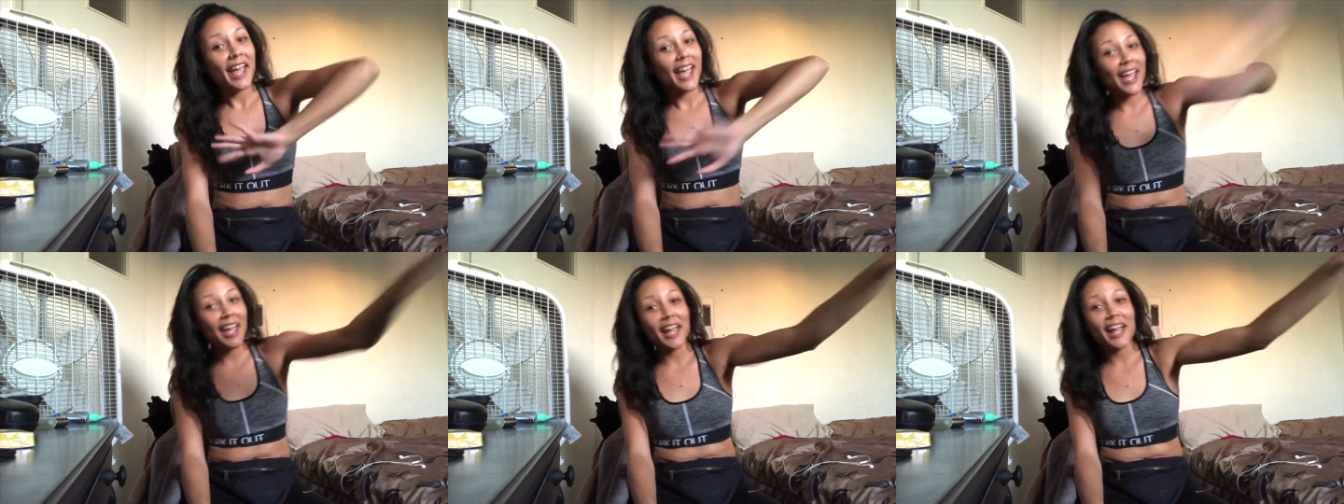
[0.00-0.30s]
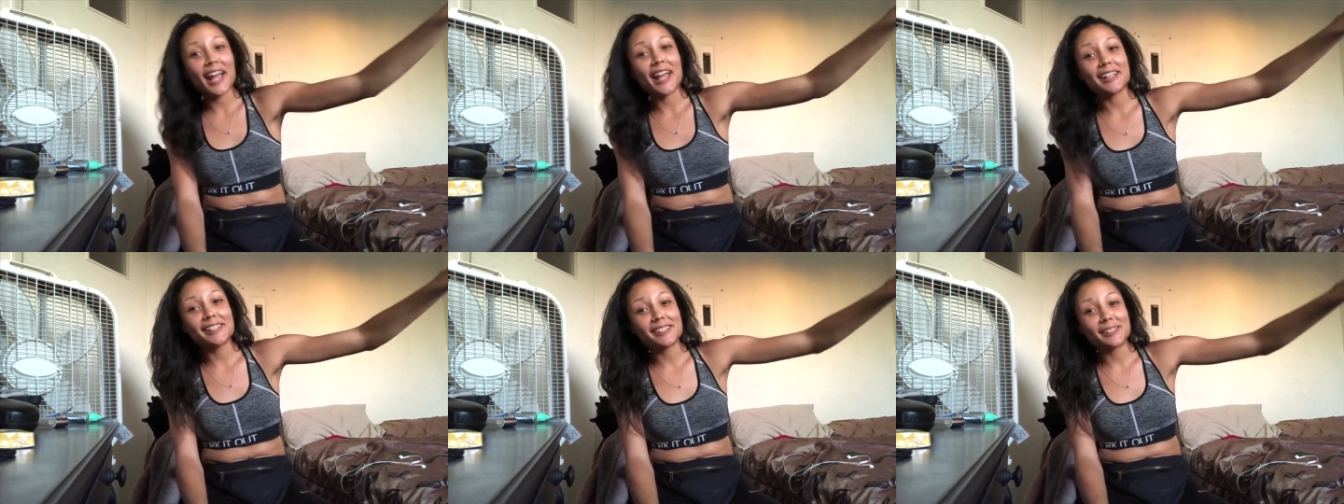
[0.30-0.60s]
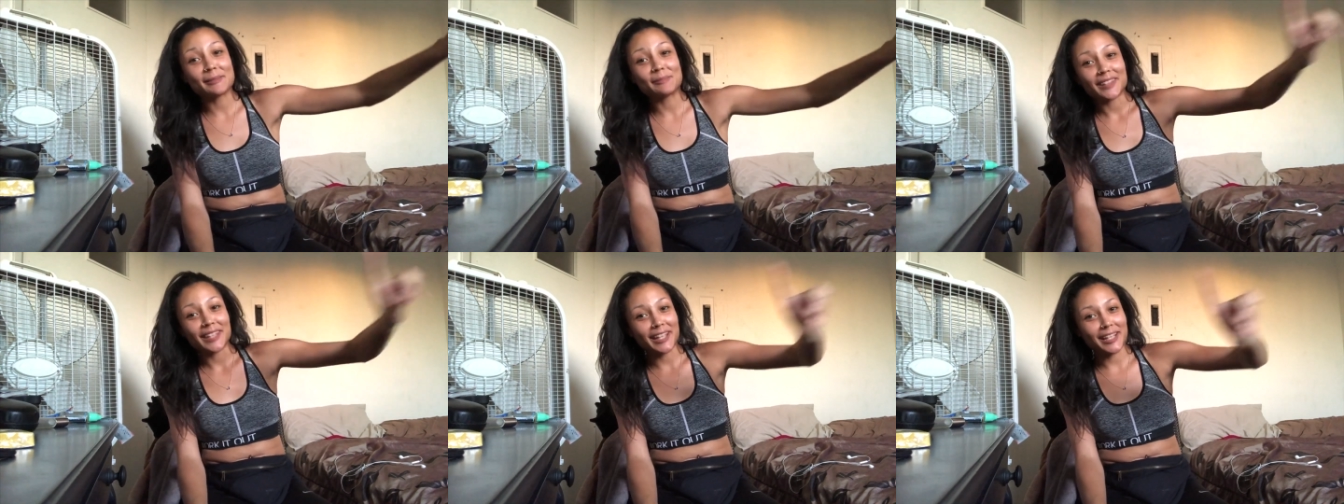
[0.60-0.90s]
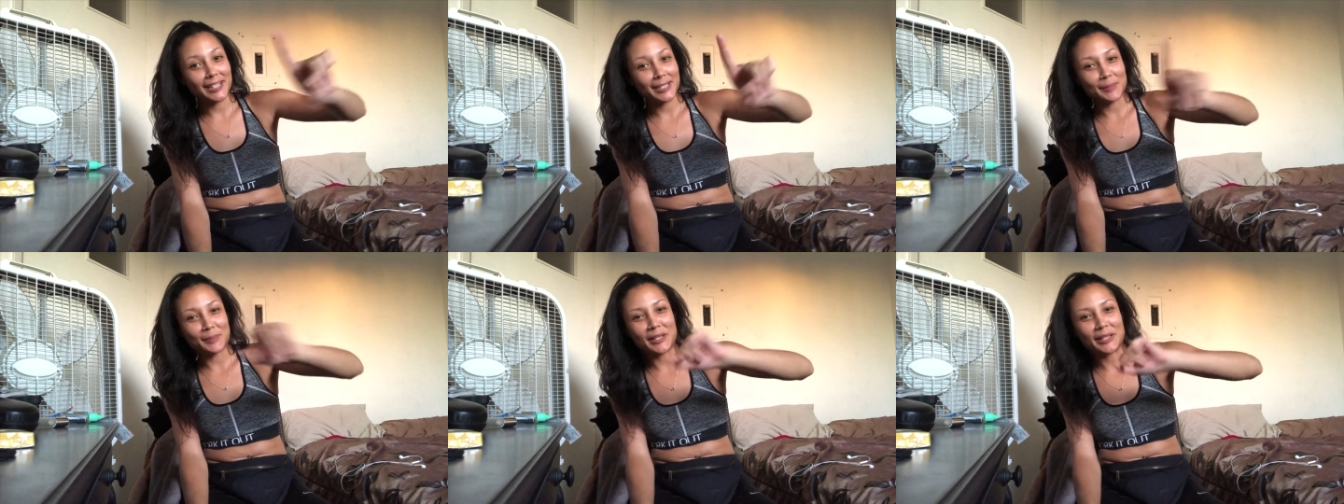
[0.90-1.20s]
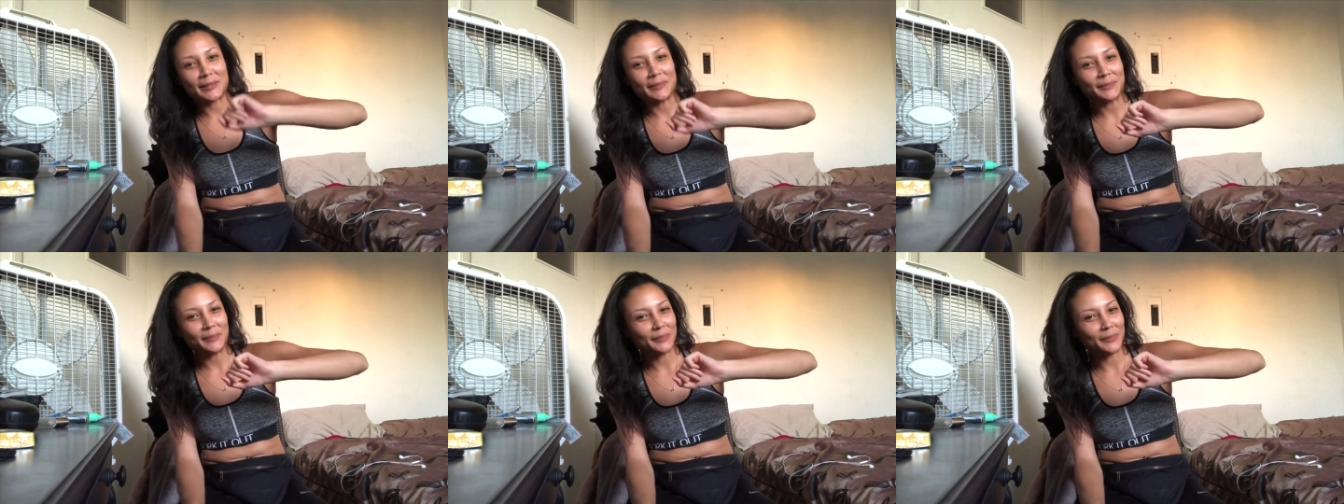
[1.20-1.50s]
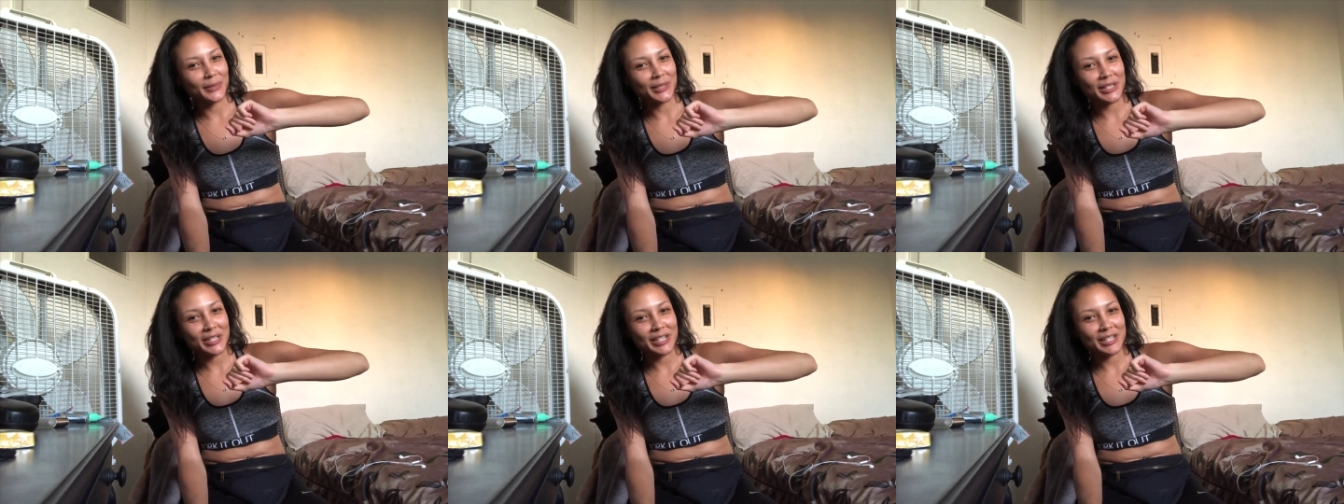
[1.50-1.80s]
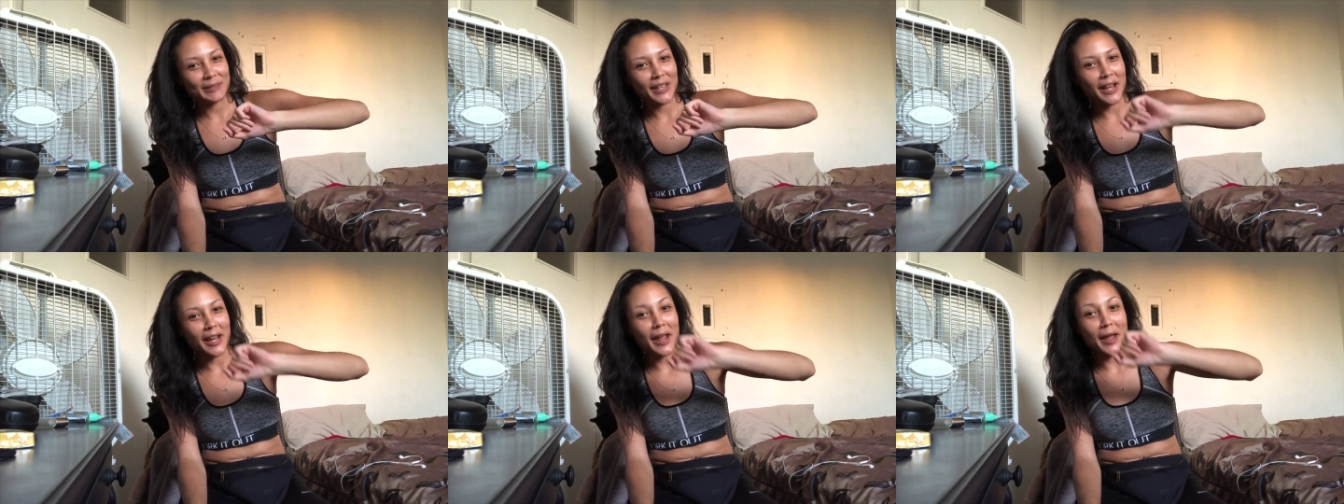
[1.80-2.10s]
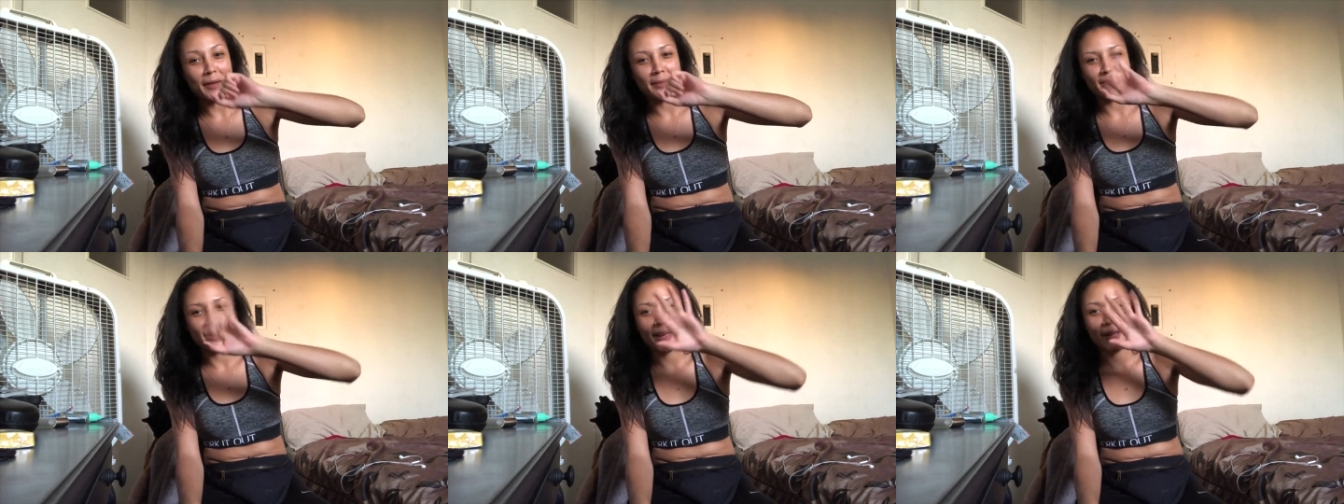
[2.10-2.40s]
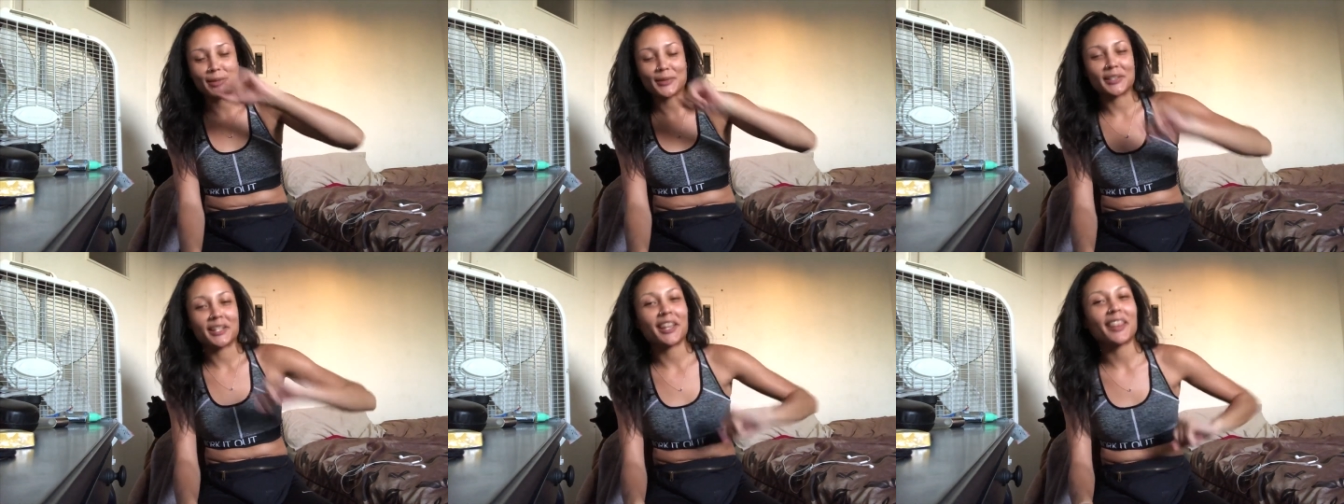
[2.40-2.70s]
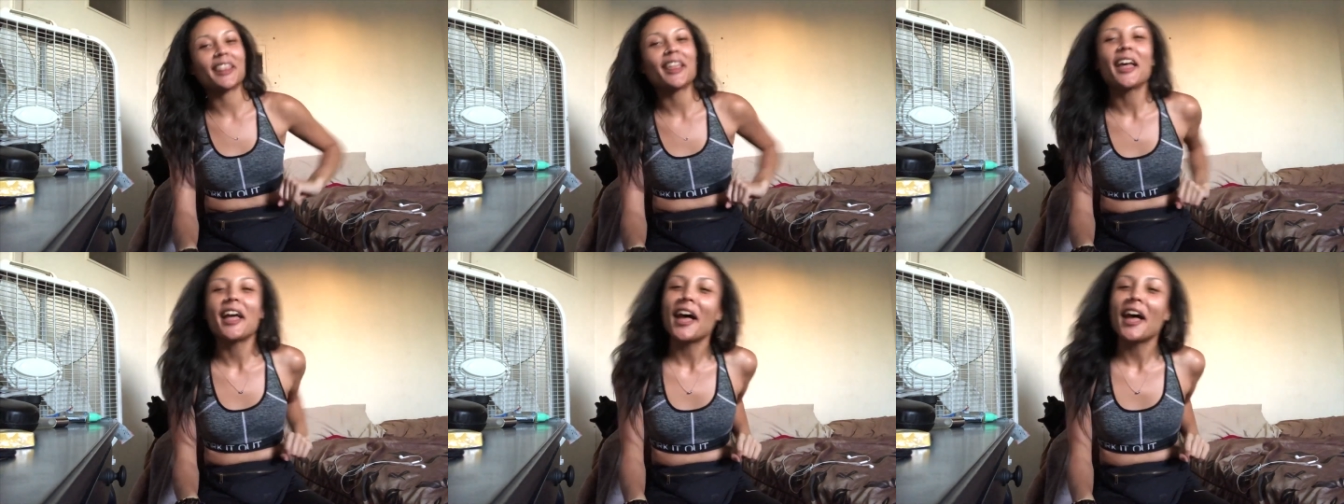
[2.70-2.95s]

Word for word: hey guys, it's me, Bridget, and I am back with